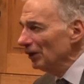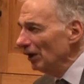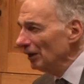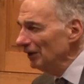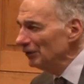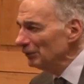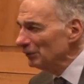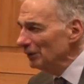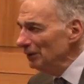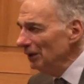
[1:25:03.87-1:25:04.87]
all kinds of
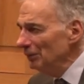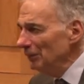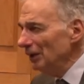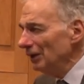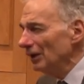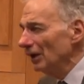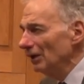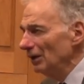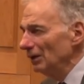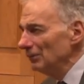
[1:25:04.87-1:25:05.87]
free media
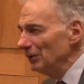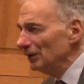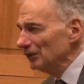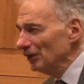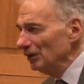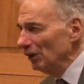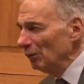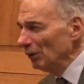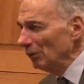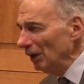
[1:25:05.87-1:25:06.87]
because they know
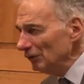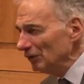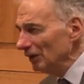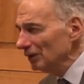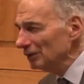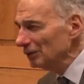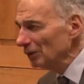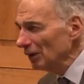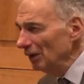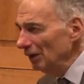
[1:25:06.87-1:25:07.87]
we're wealthy.
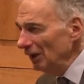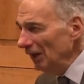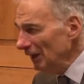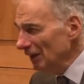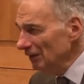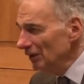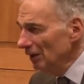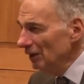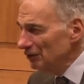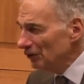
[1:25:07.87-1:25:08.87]
And
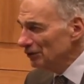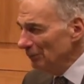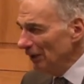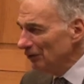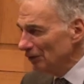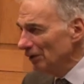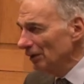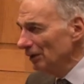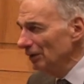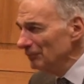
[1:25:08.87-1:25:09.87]
just to make
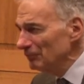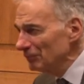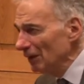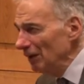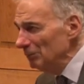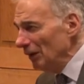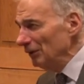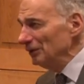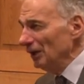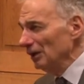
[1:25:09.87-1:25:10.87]
certain,
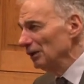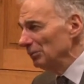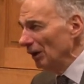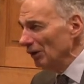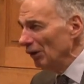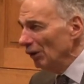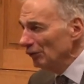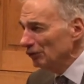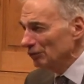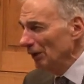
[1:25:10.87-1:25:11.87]
Barry Diller bought a
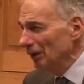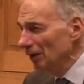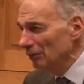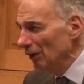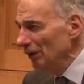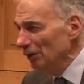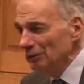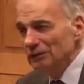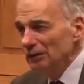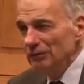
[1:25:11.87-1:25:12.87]
whole string of radio
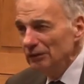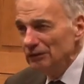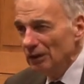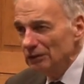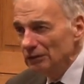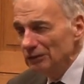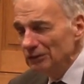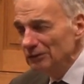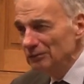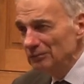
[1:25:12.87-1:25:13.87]
and TV stations
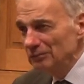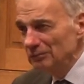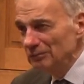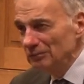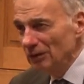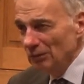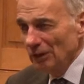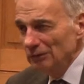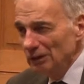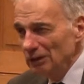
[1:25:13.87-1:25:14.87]

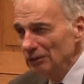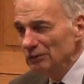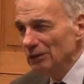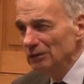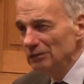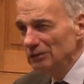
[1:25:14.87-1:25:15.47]
around the country.